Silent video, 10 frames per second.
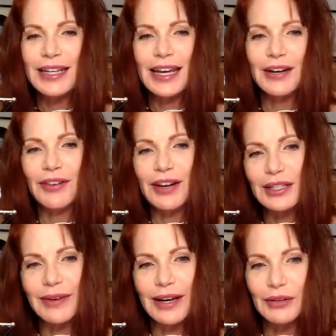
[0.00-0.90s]
say to friends
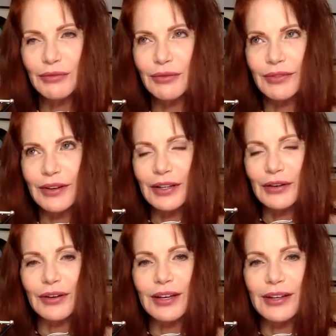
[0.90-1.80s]
of mine who, we
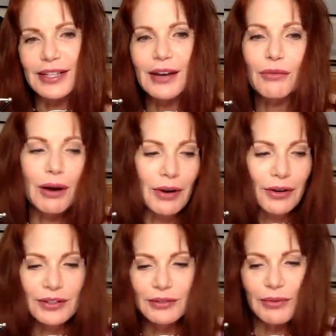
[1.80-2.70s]
all say wet
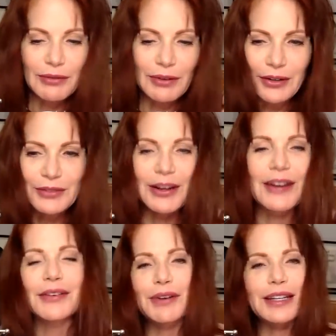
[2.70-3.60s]
roads,
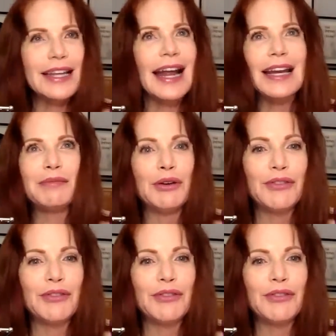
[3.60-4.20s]
whenever with any movie,